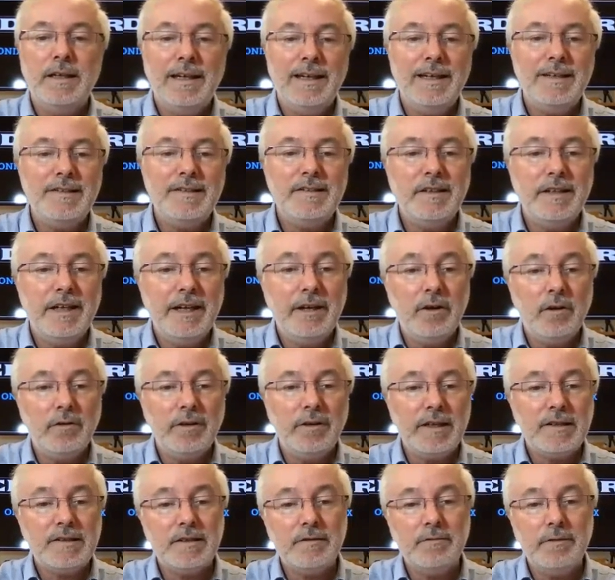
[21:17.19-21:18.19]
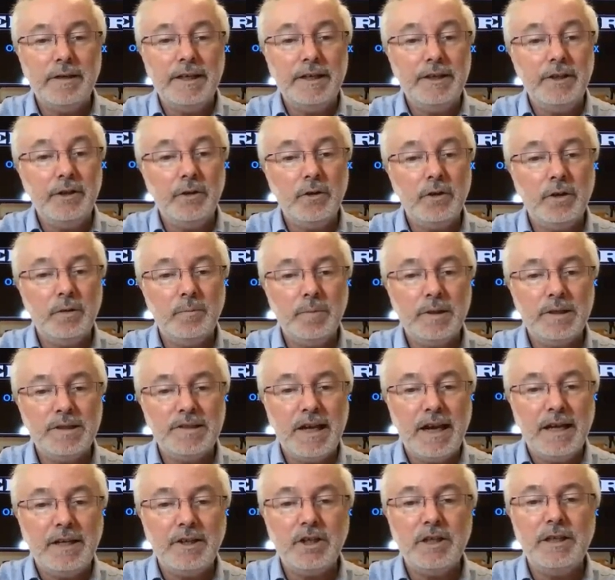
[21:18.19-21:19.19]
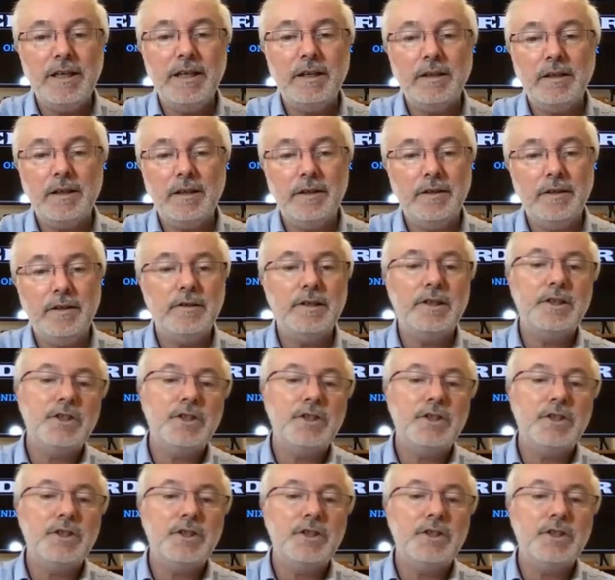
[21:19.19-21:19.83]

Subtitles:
is that in ONIX 3 you can potentially include